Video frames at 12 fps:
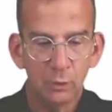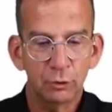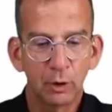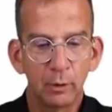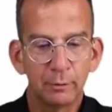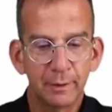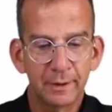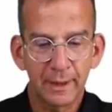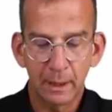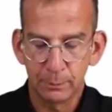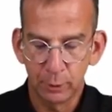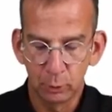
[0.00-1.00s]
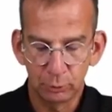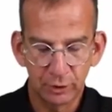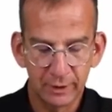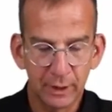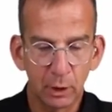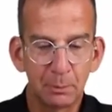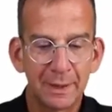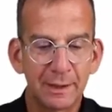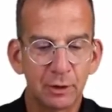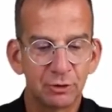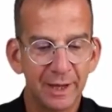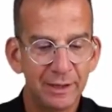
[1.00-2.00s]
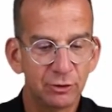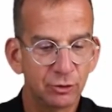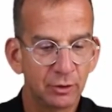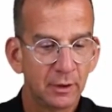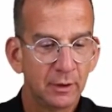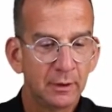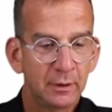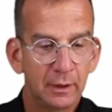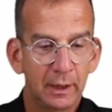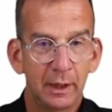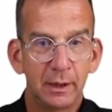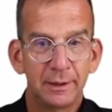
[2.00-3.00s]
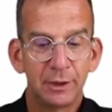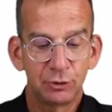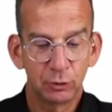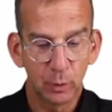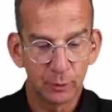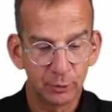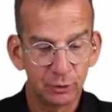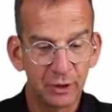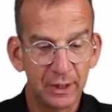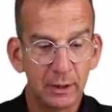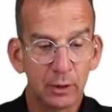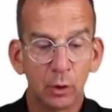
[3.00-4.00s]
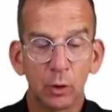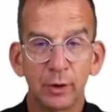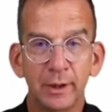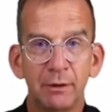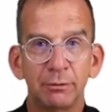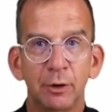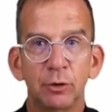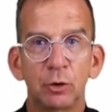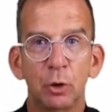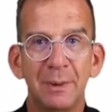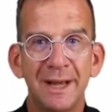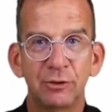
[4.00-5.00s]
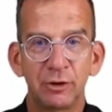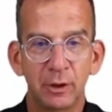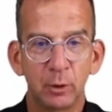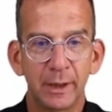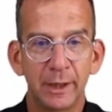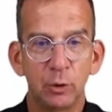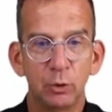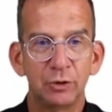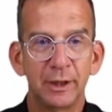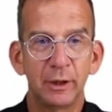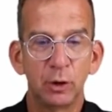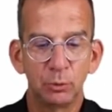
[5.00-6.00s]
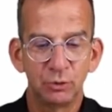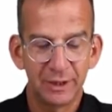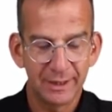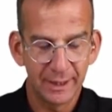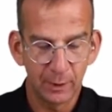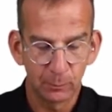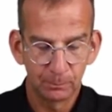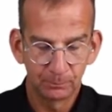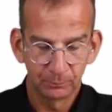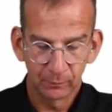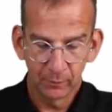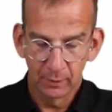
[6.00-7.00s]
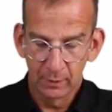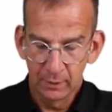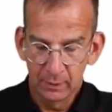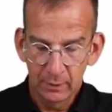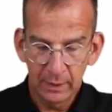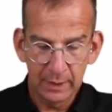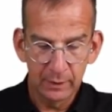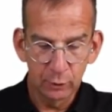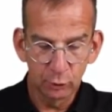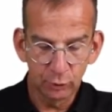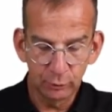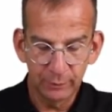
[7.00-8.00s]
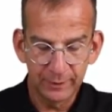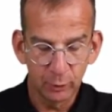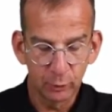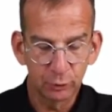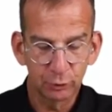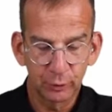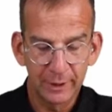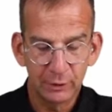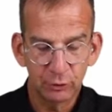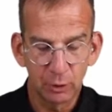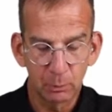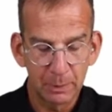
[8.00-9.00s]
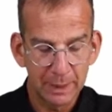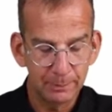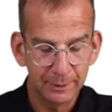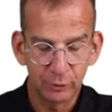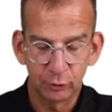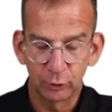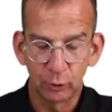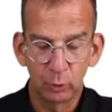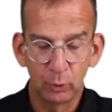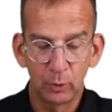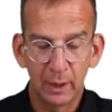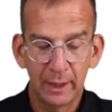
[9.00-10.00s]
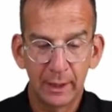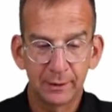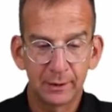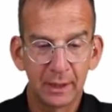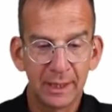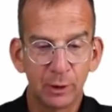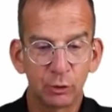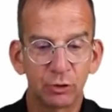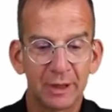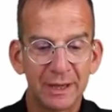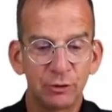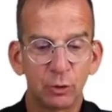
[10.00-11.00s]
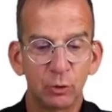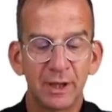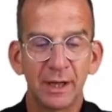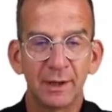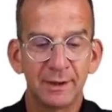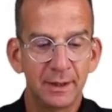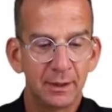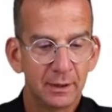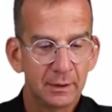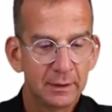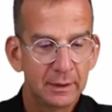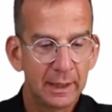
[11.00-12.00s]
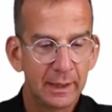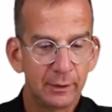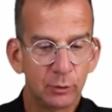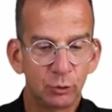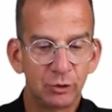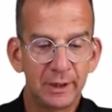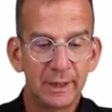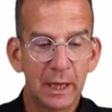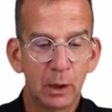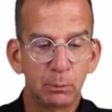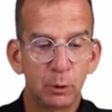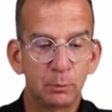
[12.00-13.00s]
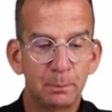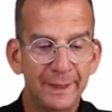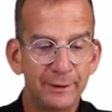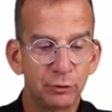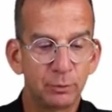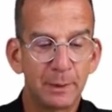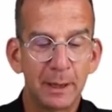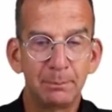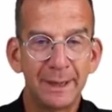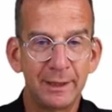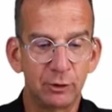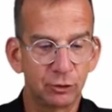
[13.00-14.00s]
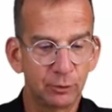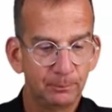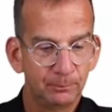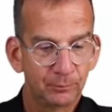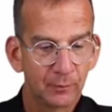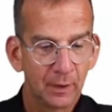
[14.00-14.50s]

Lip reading: So if I type kubectl -h, this is what we see, all the different commands that you can use in kubectl. Doesn't fit on a screen, so pipe it through the Linux Lex utility to see the output page by page.